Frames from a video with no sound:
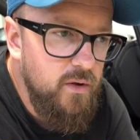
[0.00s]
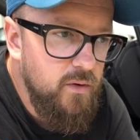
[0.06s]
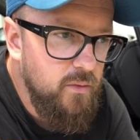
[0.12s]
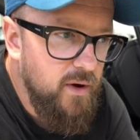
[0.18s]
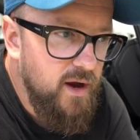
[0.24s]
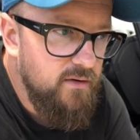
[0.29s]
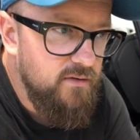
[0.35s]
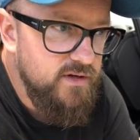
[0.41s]

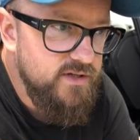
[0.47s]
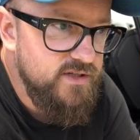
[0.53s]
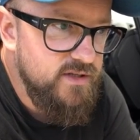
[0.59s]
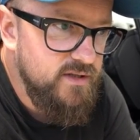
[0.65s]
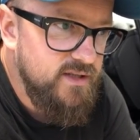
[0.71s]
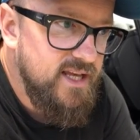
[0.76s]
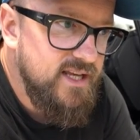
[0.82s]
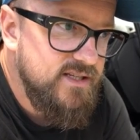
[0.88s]
whereas
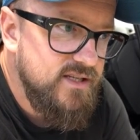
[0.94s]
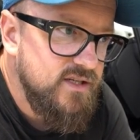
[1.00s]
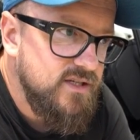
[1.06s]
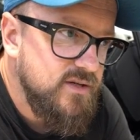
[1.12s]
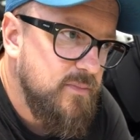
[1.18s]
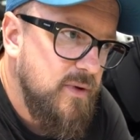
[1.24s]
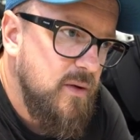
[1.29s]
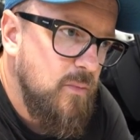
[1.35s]
this is
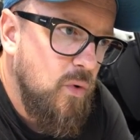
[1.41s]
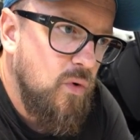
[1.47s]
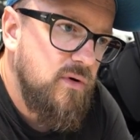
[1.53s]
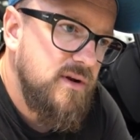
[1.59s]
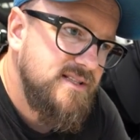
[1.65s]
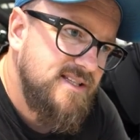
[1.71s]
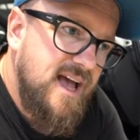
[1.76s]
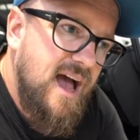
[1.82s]
a bit more
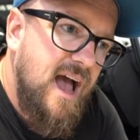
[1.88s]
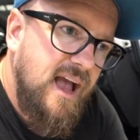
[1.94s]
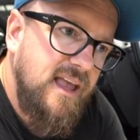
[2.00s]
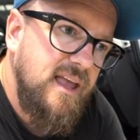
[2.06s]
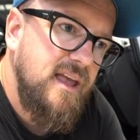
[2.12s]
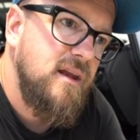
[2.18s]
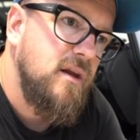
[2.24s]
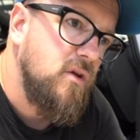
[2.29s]

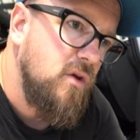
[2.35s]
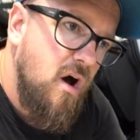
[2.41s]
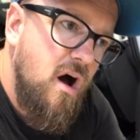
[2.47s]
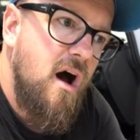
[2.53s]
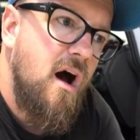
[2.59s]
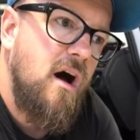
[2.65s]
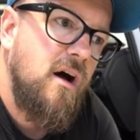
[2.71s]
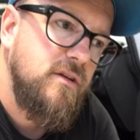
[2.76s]
attacking and
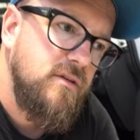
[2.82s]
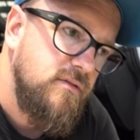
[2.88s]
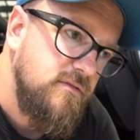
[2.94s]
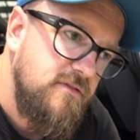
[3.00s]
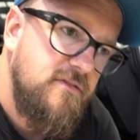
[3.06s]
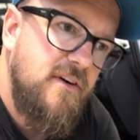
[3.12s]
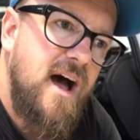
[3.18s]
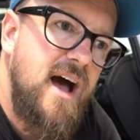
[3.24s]
hard
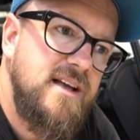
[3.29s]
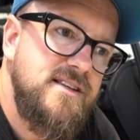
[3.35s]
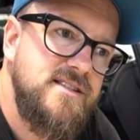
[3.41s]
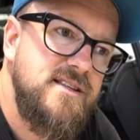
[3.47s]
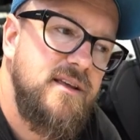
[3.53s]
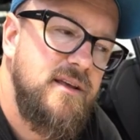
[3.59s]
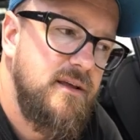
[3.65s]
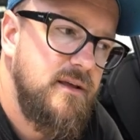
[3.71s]
and fast.